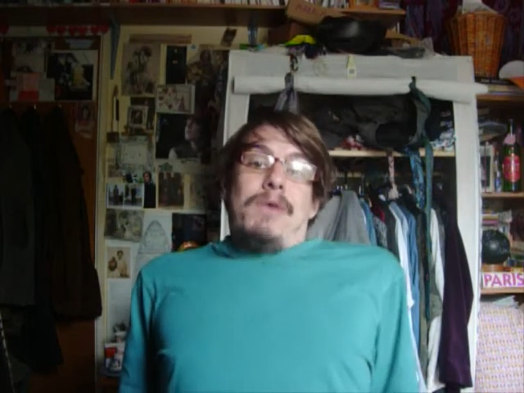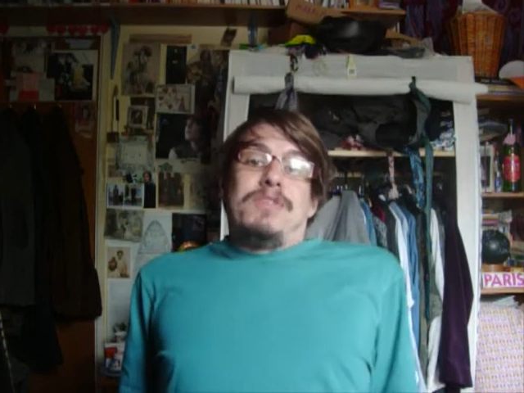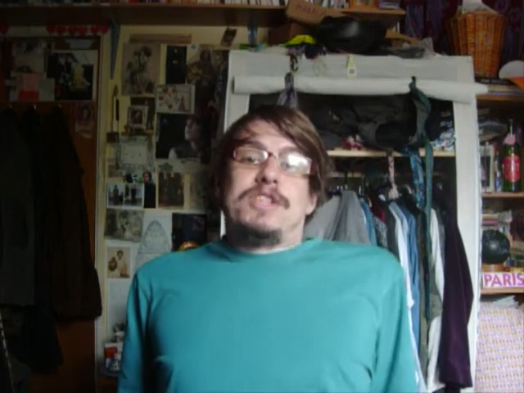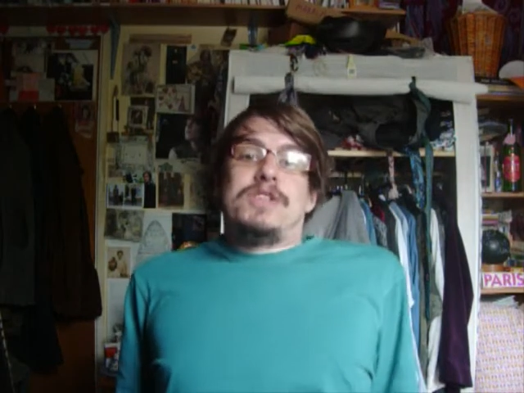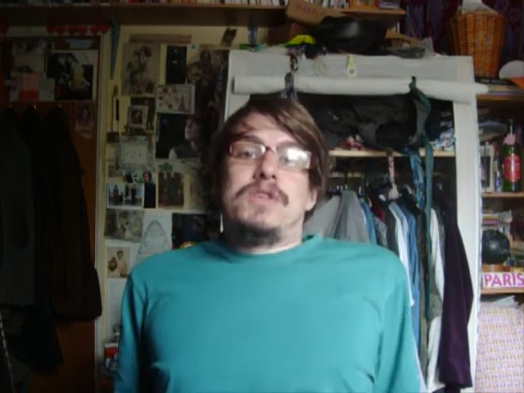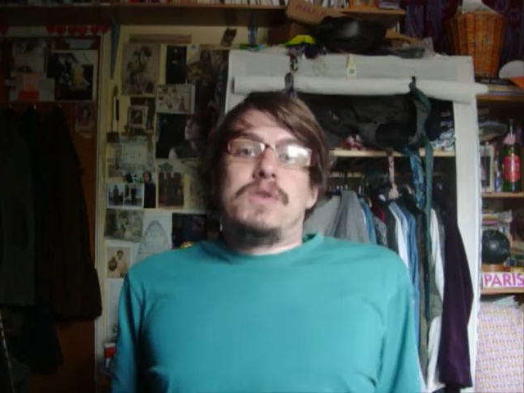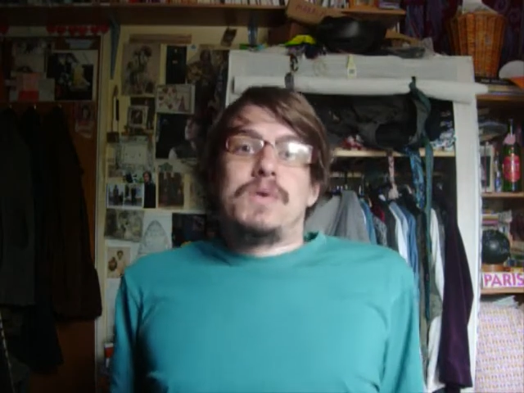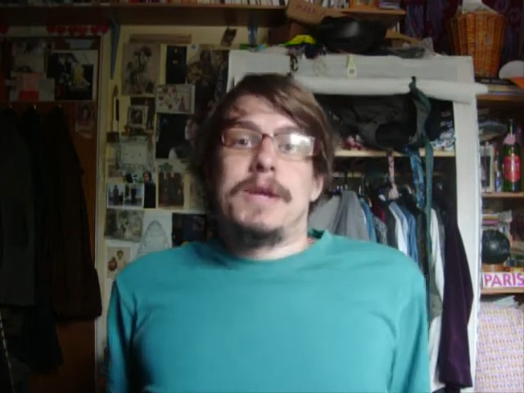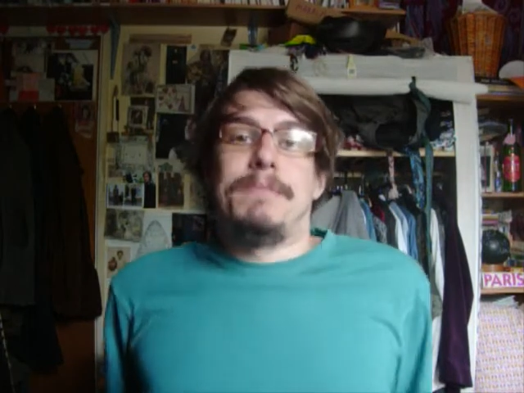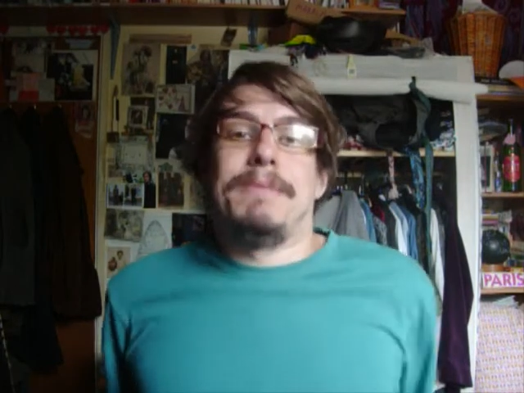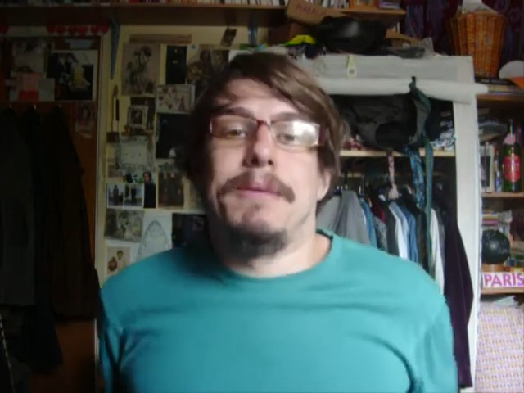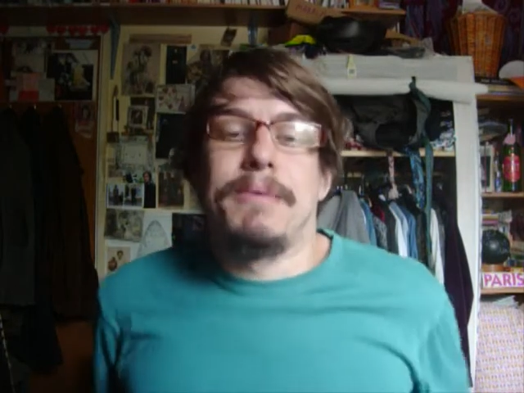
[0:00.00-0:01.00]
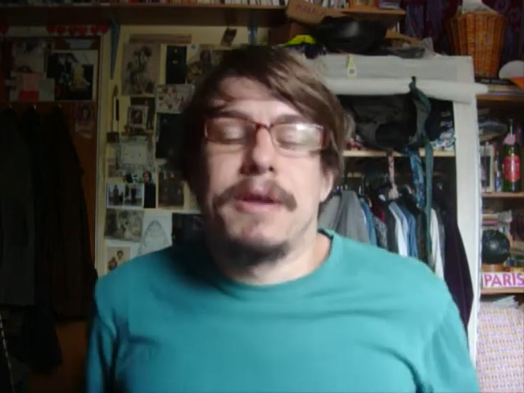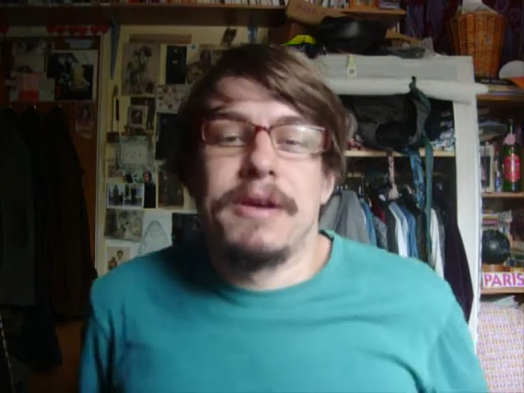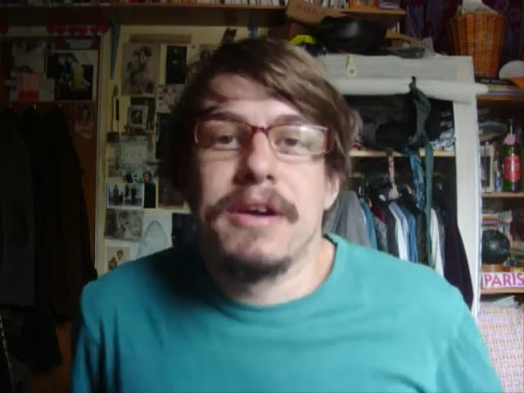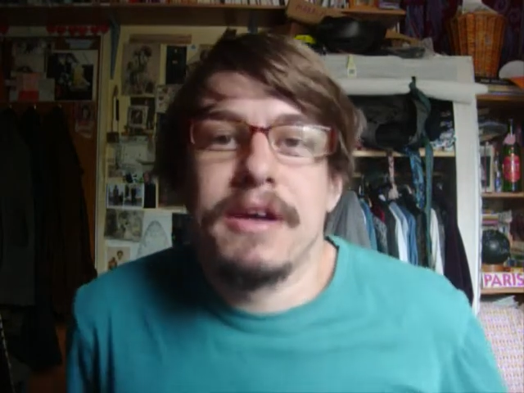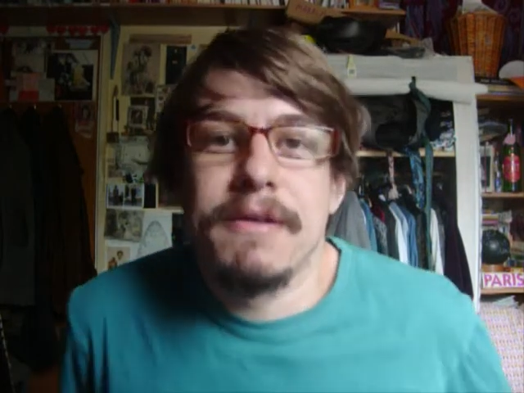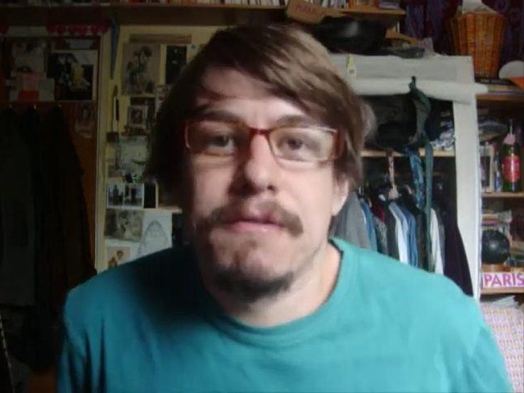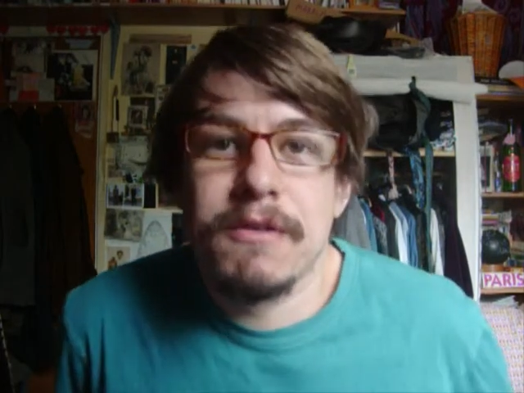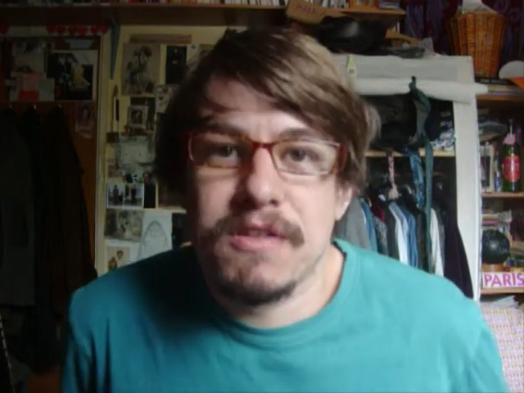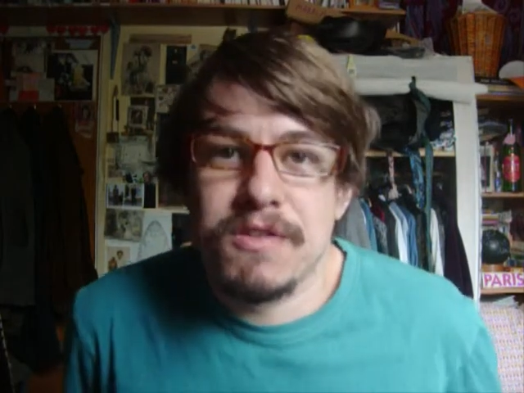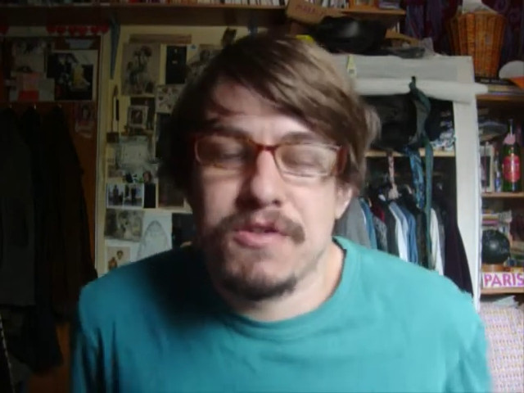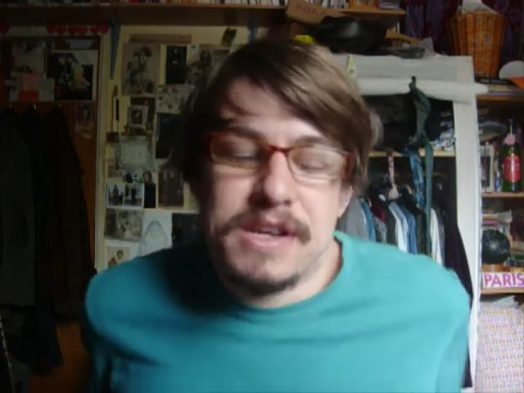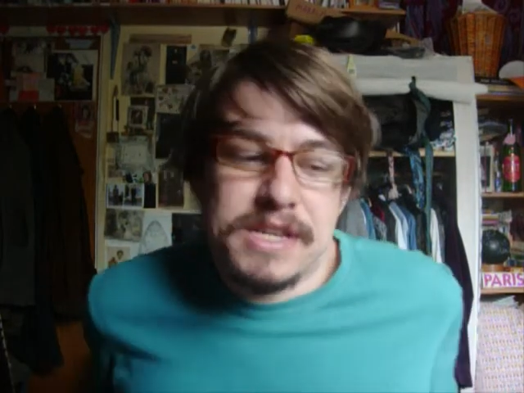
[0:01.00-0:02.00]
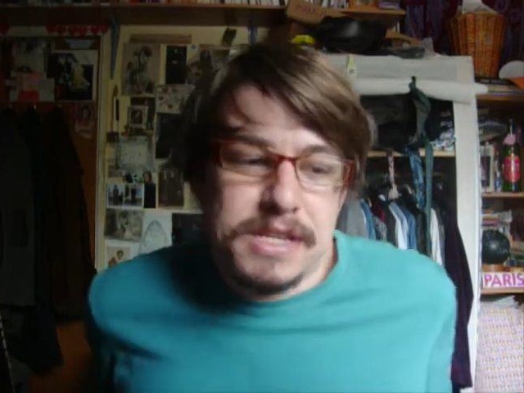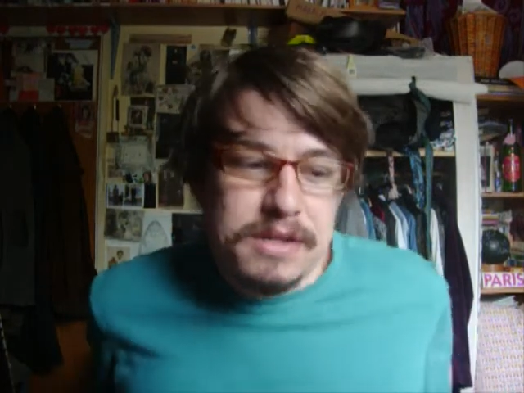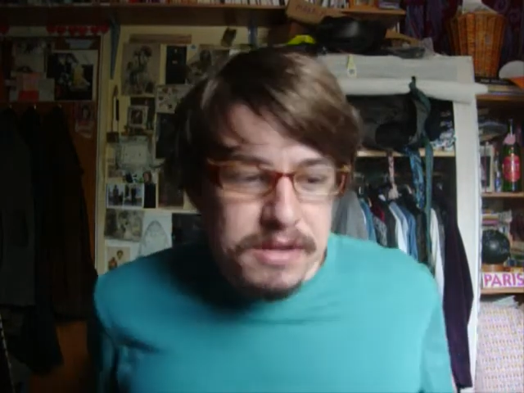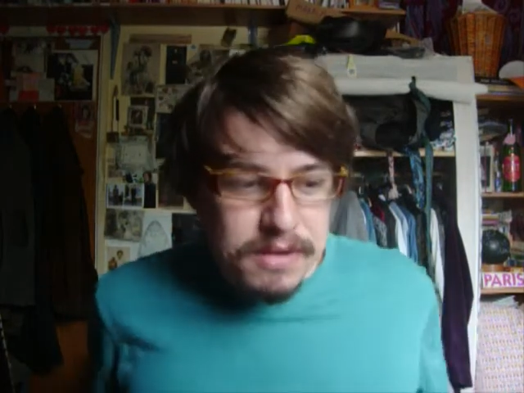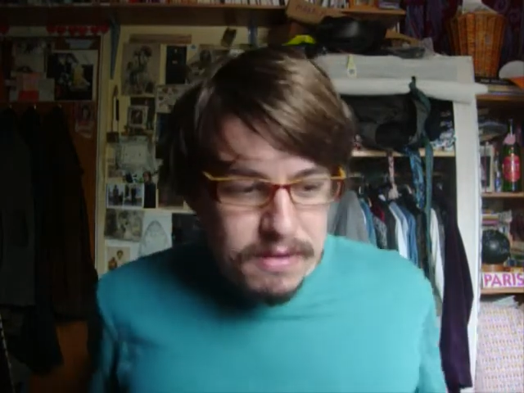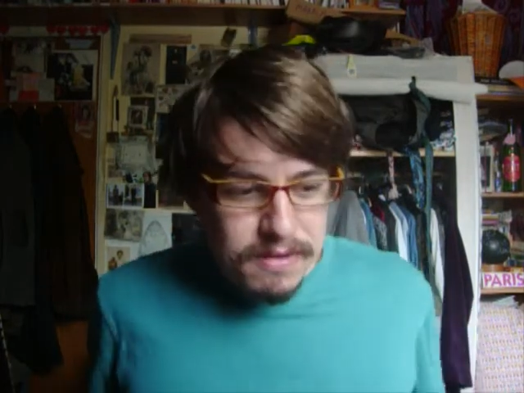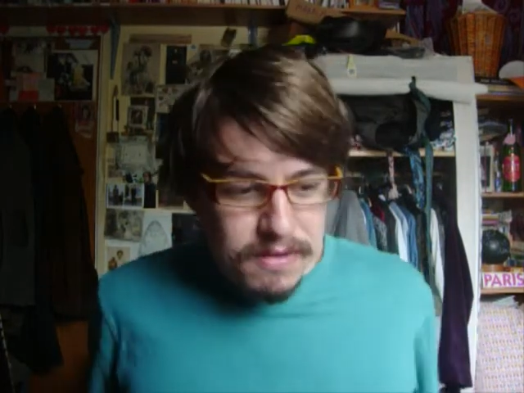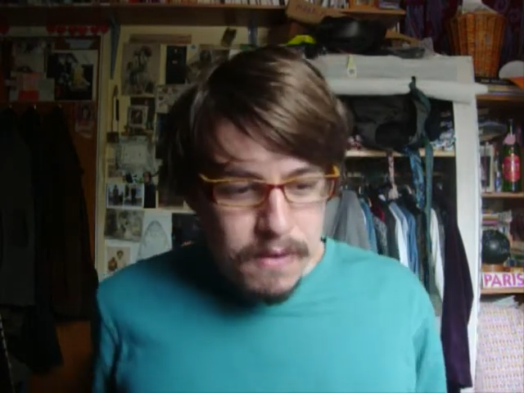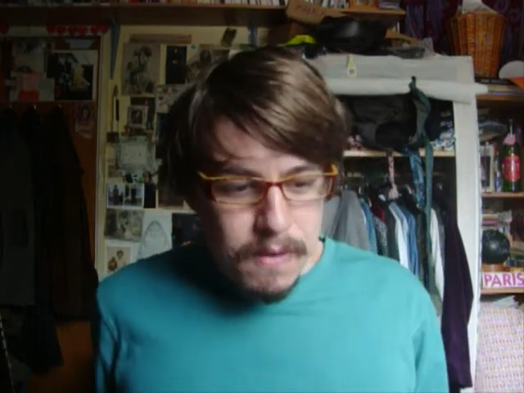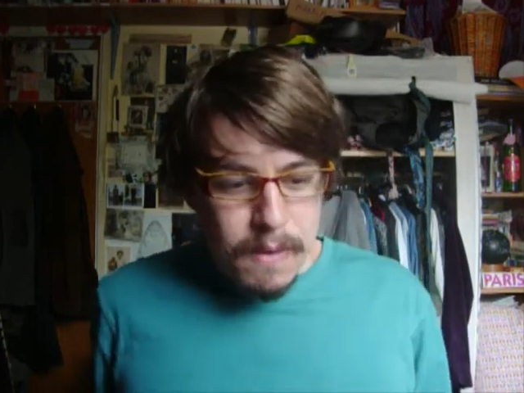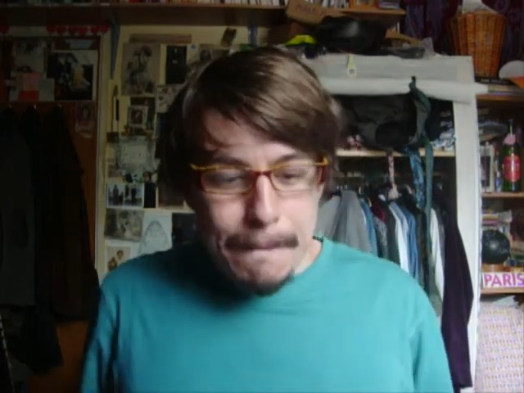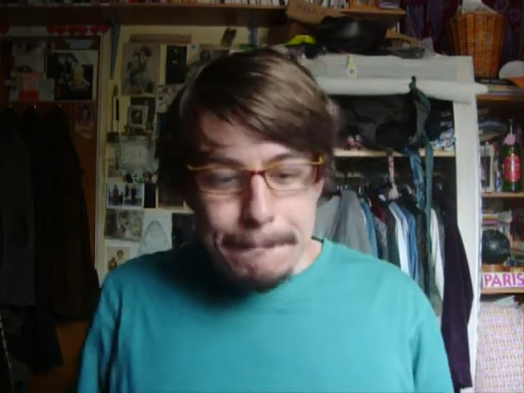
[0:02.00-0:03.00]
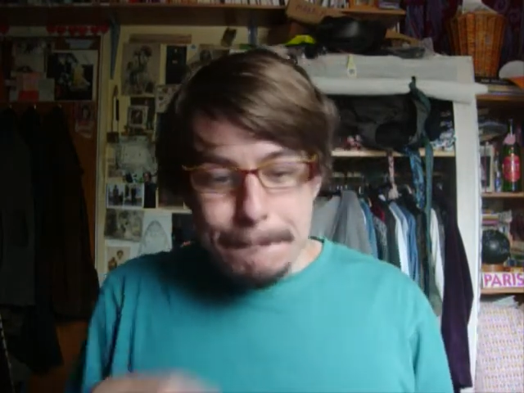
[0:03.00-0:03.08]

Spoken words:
which annoyed me, but I kind of got distracted, so.